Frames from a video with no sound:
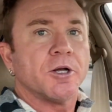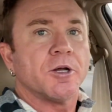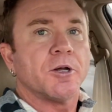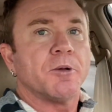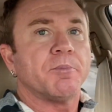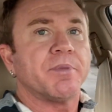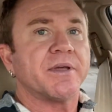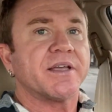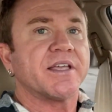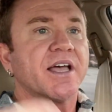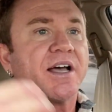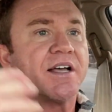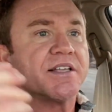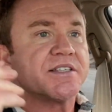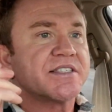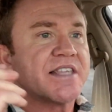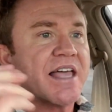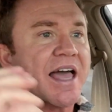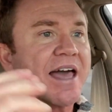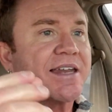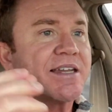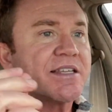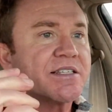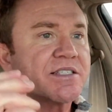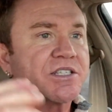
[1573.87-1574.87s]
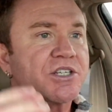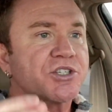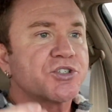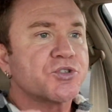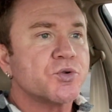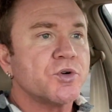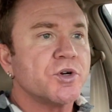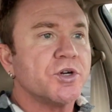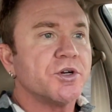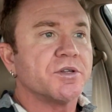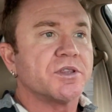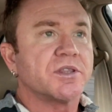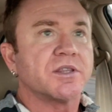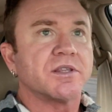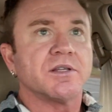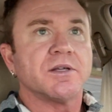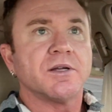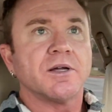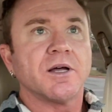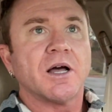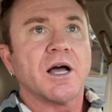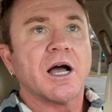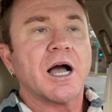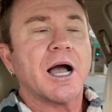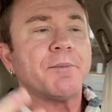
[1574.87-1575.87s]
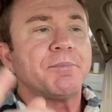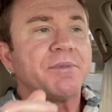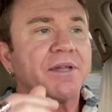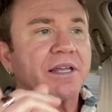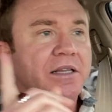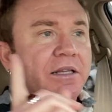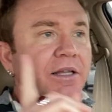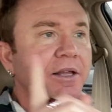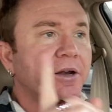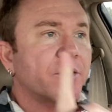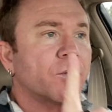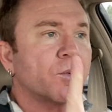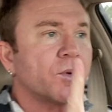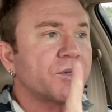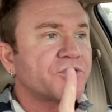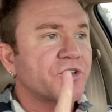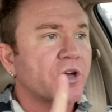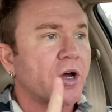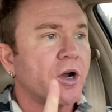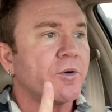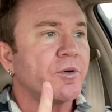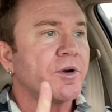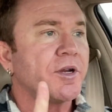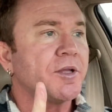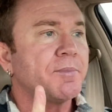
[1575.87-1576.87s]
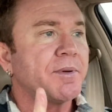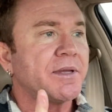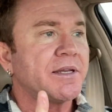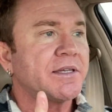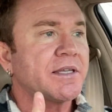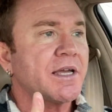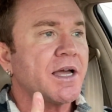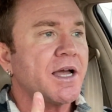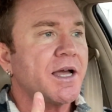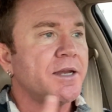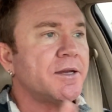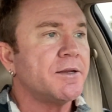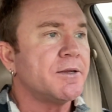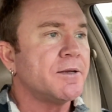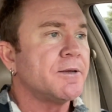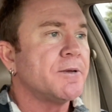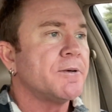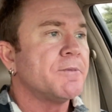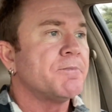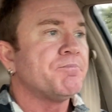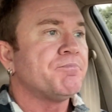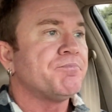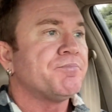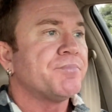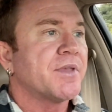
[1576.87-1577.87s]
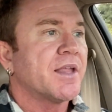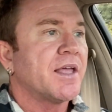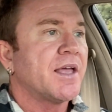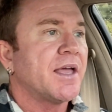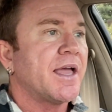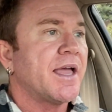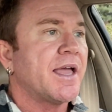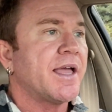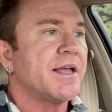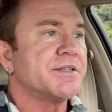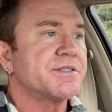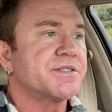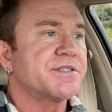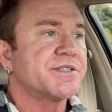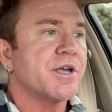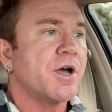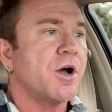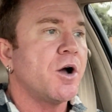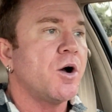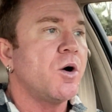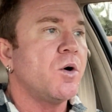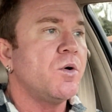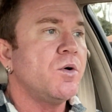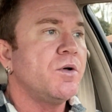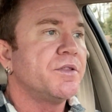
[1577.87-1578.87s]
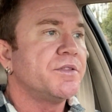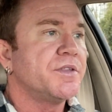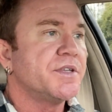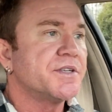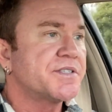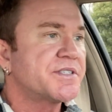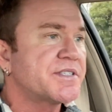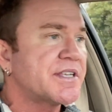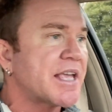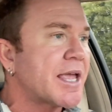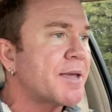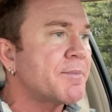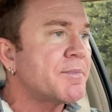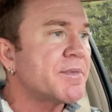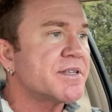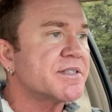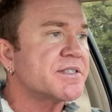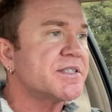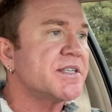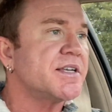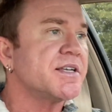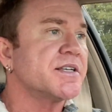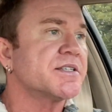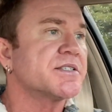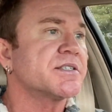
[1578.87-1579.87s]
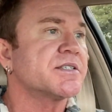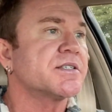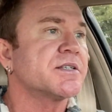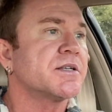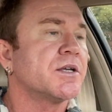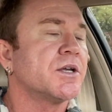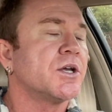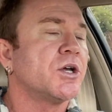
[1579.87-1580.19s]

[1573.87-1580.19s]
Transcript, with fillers: because that is the truth. I'm declaring what's already been done. And so the same is this.